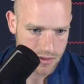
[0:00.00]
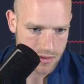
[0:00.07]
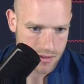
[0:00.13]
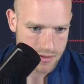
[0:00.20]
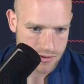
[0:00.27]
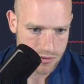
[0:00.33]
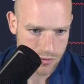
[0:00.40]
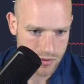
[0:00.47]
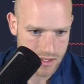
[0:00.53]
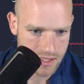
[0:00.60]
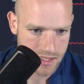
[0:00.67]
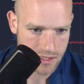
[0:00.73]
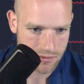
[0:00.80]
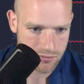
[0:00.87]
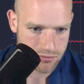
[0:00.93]
So
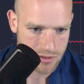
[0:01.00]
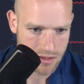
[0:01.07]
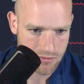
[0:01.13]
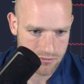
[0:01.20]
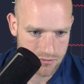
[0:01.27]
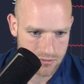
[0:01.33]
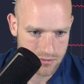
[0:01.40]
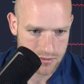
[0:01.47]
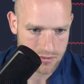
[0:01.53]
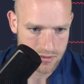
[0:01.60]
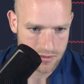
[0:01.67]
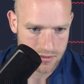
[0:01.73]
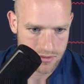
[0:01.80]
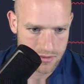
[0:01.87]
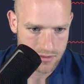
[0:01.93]
here if we have
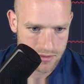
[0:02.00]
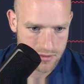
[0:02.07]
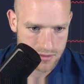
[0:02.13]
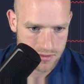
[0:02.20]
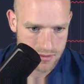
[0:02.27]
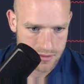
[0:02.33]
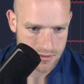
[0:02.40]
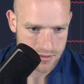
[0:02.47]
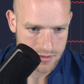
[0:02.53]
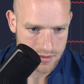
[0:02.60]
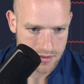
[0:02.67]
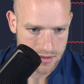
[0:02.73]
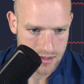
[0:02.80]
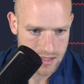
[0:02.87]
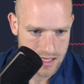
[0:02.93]

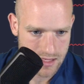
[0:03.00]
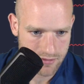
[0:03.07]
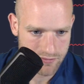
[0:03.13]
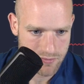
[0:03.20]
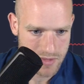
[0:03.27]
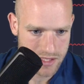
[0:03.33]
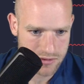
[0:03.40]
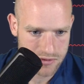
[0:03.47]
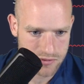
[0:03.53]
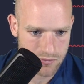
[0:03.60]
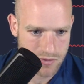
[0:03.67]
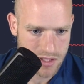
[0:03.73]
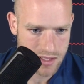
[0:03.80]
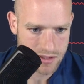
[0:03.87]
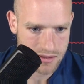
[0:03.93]
length
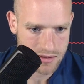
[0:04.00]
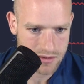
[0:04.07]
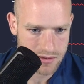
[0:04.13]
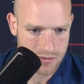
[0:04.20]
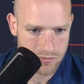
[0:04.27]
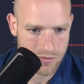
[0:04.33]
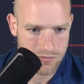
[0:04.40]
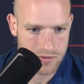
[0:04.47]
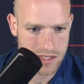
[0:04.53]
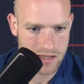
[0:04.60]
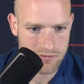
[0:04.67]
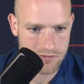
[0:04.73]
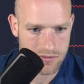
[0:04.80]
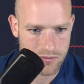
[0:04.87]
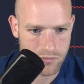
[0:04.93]
-1, we would
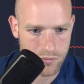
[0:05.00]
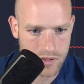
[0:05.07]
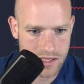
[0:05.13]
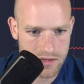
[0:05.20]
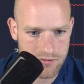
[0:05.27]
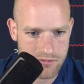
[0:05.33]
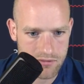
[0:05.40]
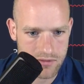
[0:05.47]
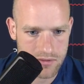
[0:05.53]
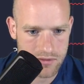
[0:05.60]
have with